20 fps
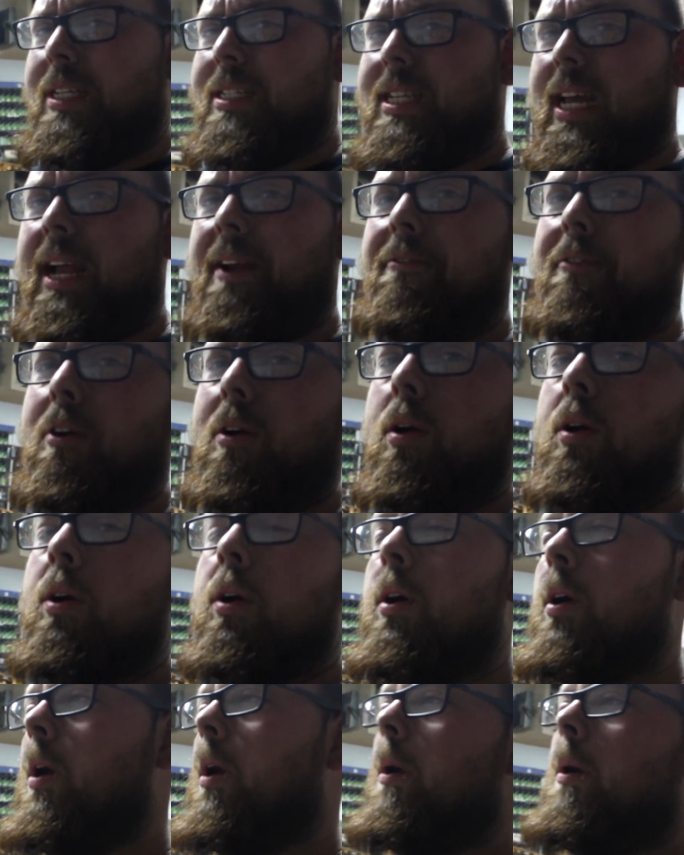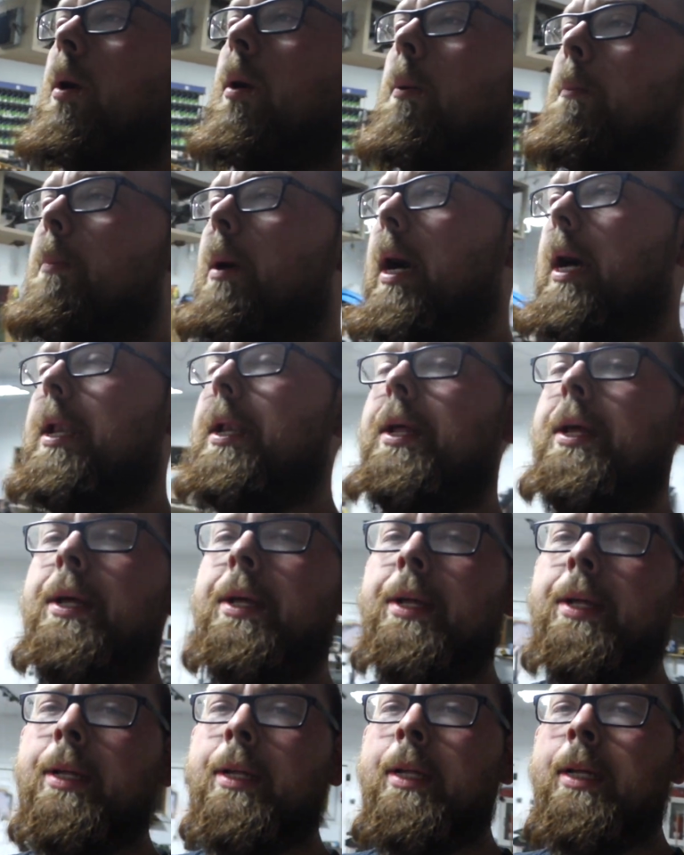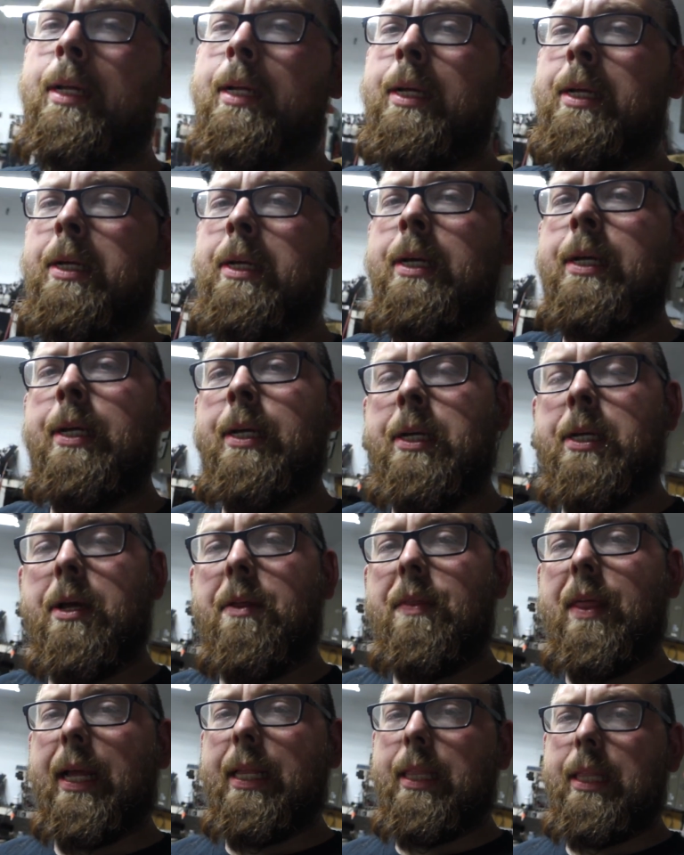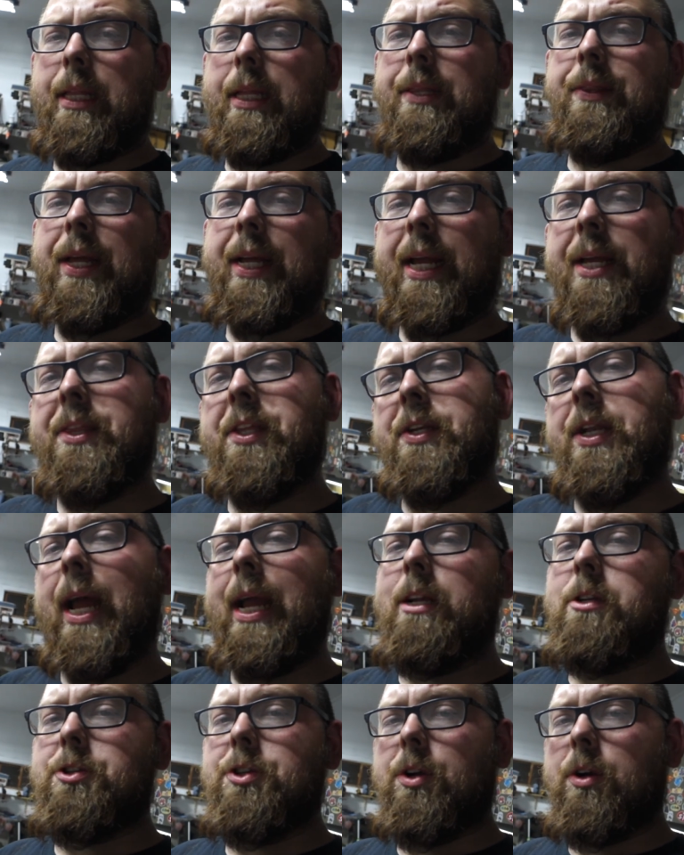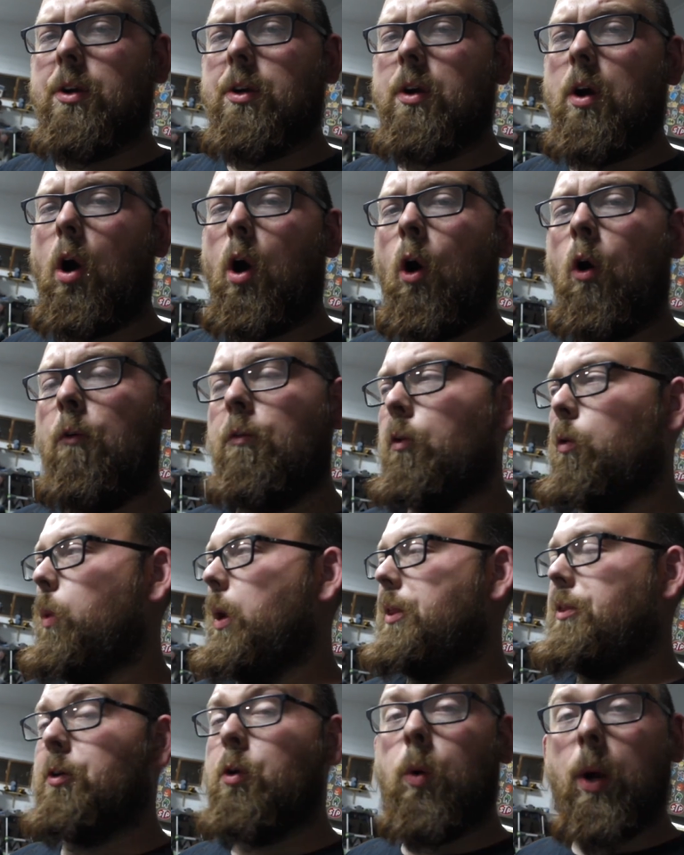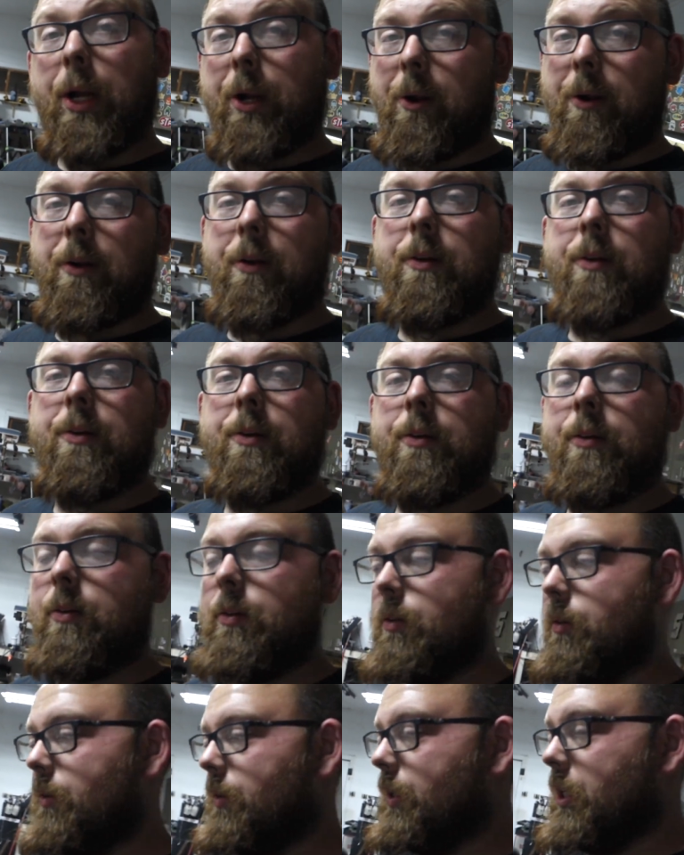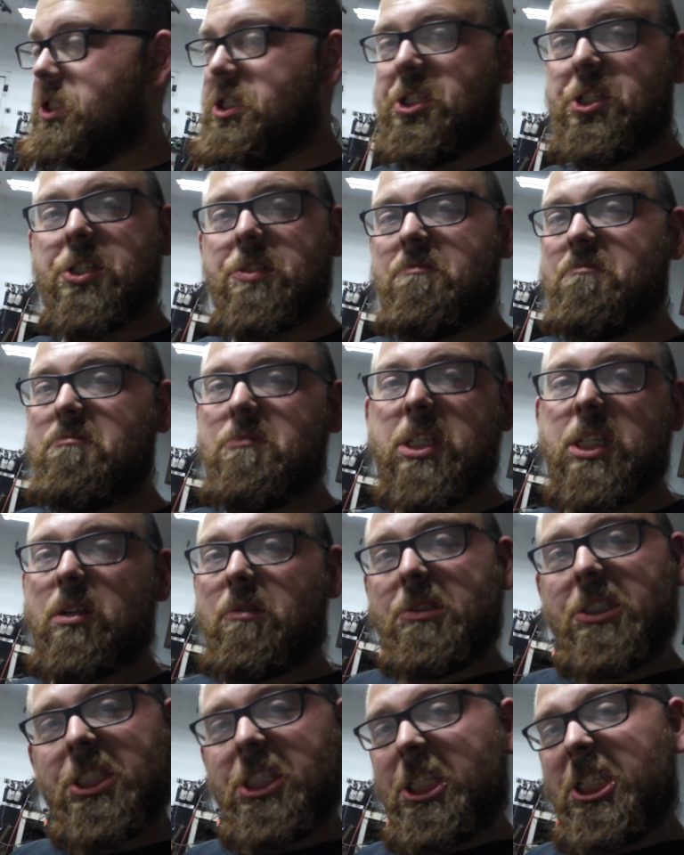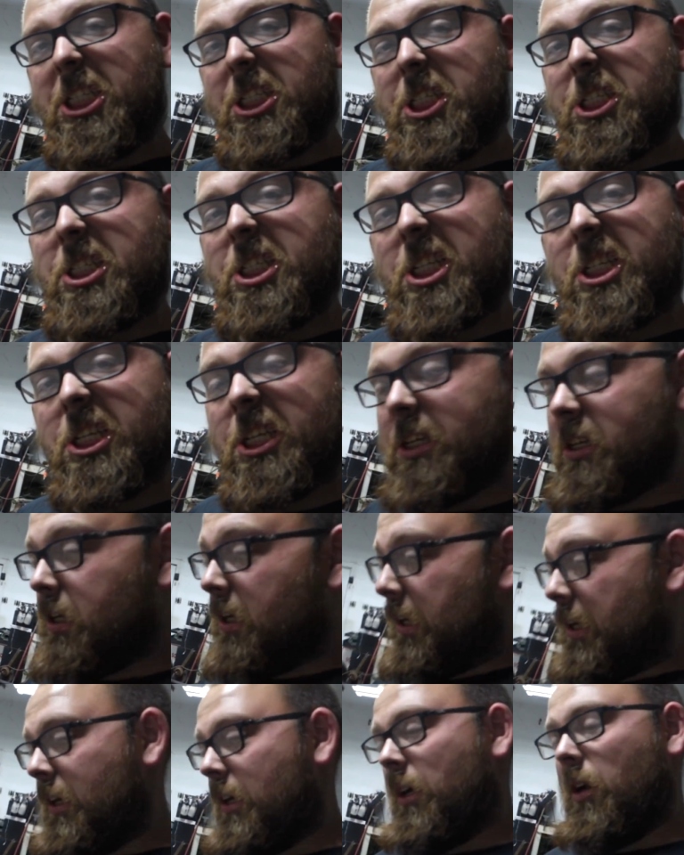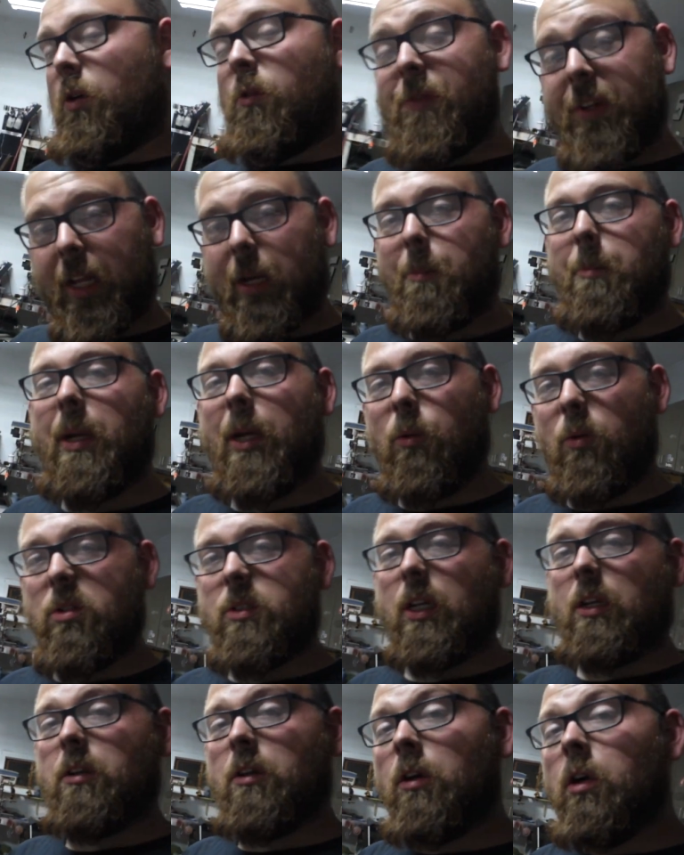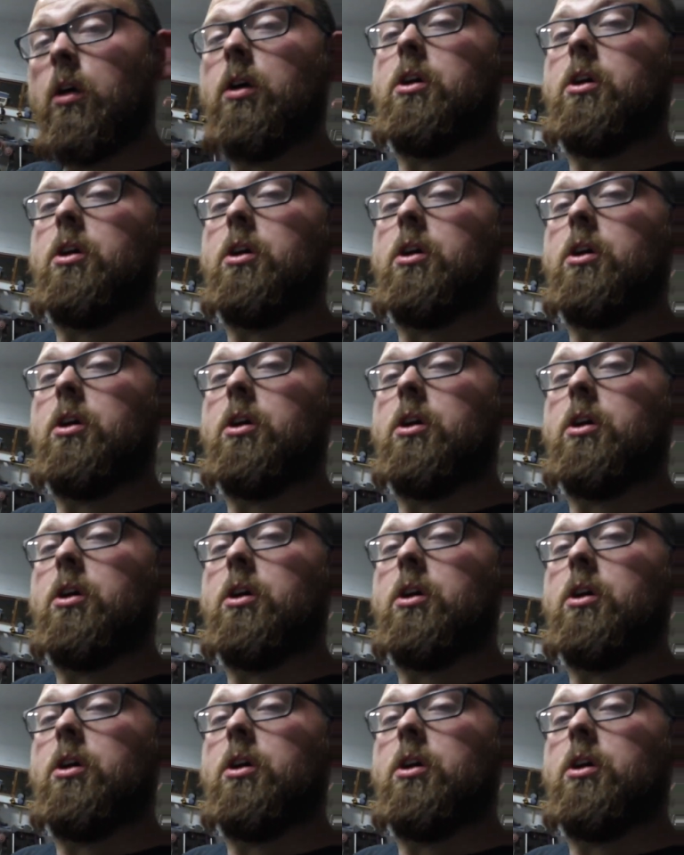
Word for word: safer, but they they get the danger over with quicker because you just you know If you got a big one, it's like